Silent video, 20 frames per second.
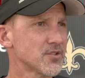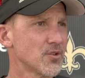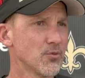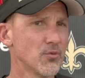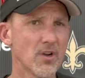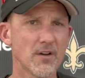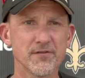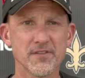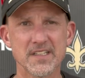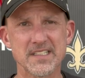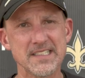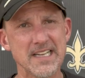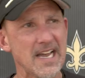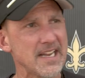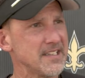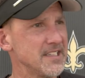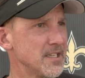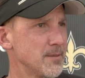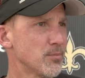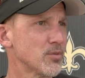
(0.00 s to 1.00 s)
so roughly
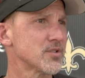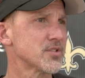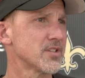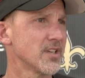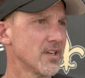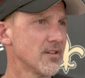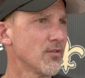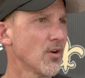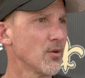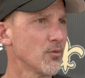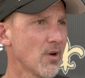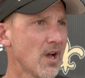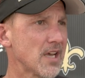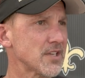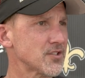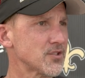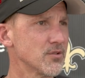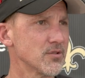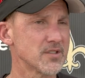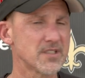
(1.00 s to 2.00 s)
90% of our
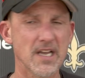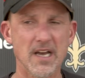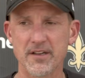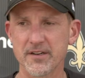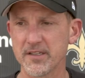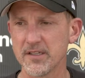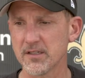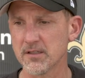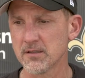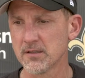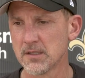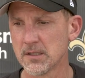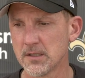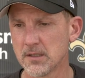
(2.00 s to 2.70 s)
roster is out here.